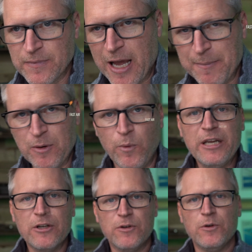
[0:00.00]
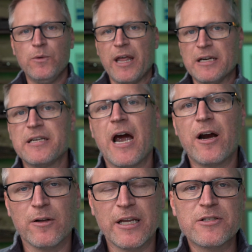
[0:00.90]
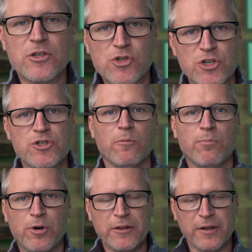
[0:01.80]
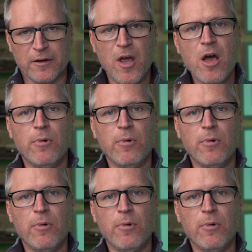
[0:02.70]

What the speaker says: I mean, we could do an entire lesson just on breathing,